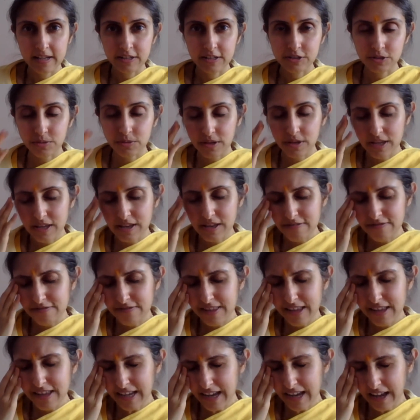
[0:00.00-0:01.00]
So
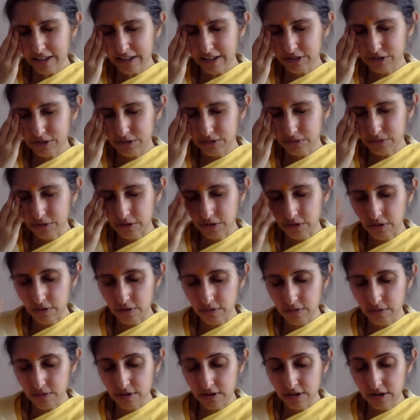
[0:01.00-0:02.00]
if that has to
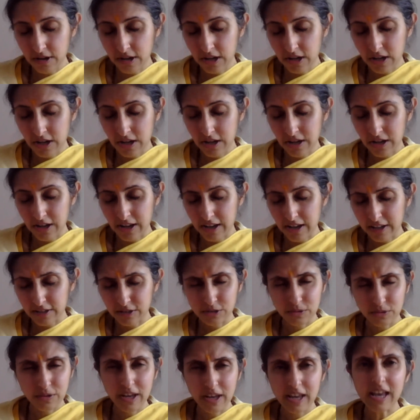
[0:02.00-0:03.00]
go,
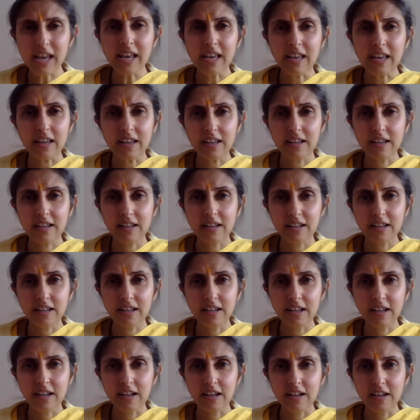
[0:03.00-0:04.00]
it's okay.
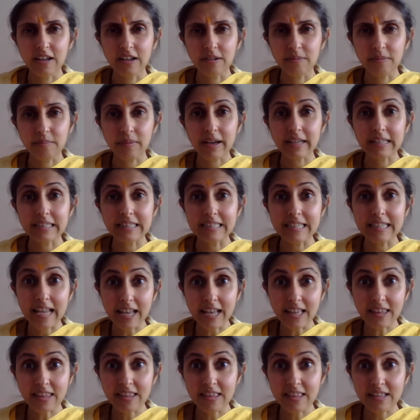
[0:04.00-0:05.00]
My
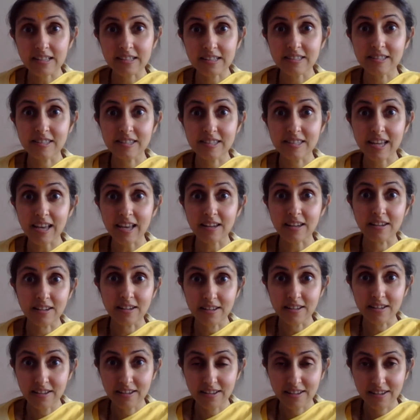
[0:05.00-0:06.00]
death is
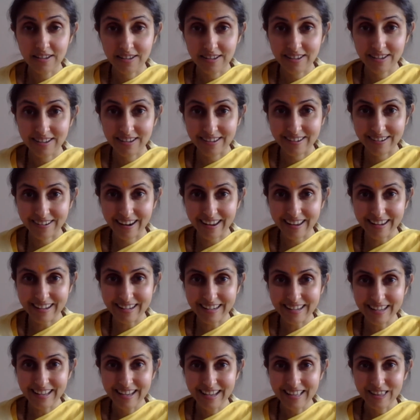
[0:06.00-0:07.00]
dead,
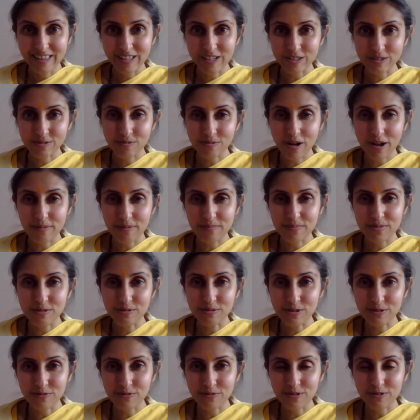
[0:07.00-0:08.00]
right? There's one
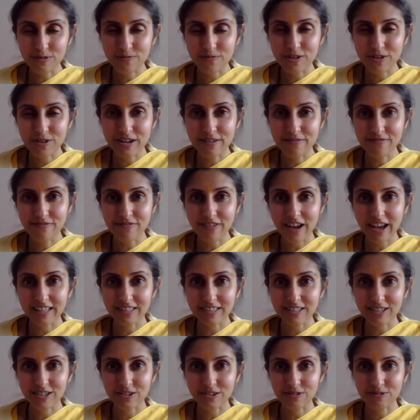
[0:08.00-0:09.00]
beautiful freedom
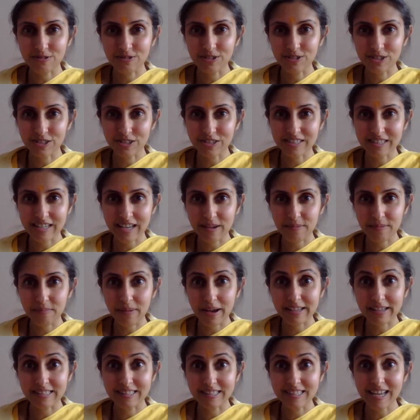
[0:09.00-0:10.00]
fighter who used to say,
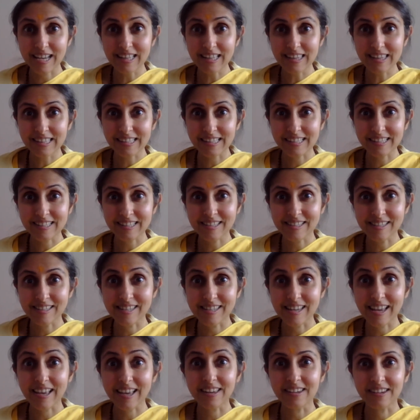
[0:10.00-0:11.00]
my death is
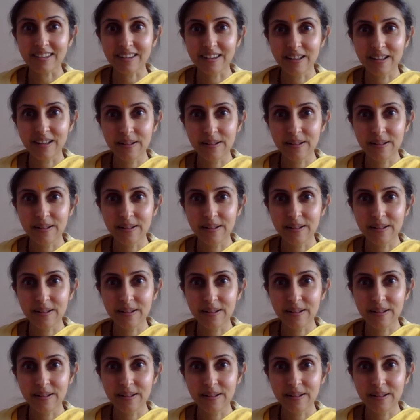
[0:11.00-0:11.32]
dead.